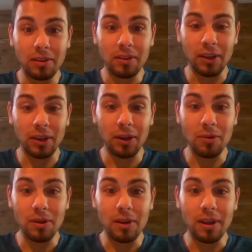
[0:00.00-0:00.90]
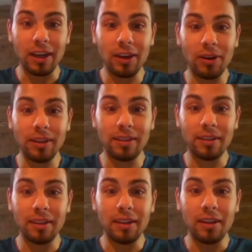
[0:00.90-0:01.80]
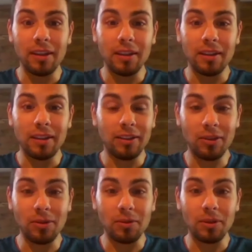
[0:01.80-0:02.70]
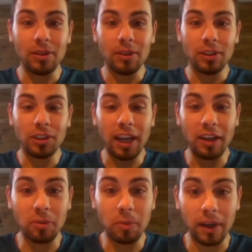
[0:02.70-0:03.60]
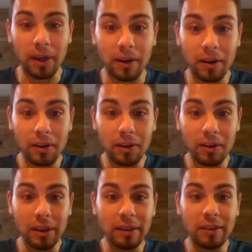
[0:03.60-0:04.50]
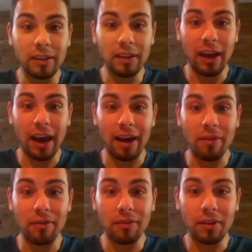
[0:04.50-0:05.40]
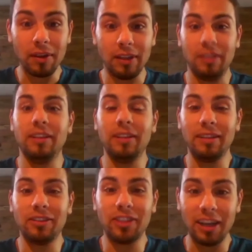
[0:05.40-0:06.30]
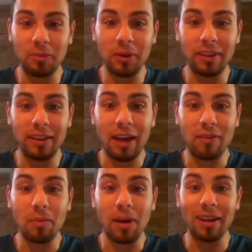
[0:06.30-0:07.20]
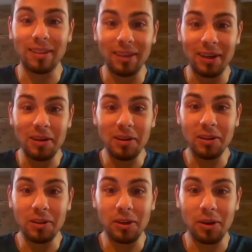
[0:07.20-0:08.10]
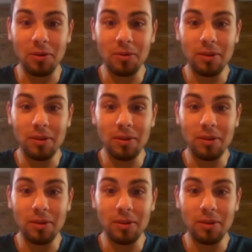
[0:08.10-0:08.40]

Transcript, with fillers: You know? True. Because, true, Shakespeare didn't have Shakespeare didn't have a master, you know.